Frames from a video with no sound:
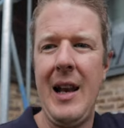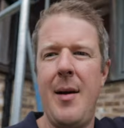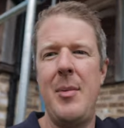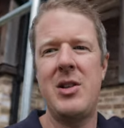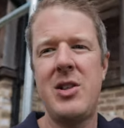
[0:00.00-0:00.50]

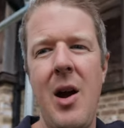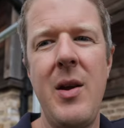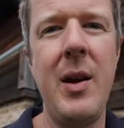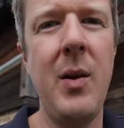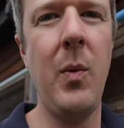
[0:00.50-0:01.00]
let me show
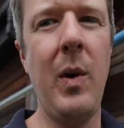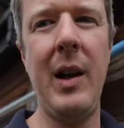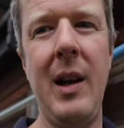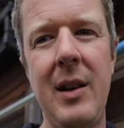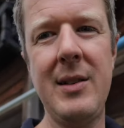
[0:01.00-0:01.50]
you what
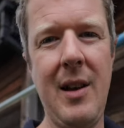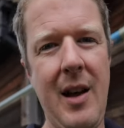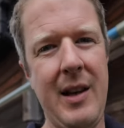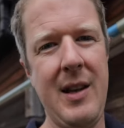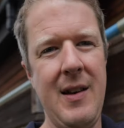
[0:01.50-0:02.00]
it looks like.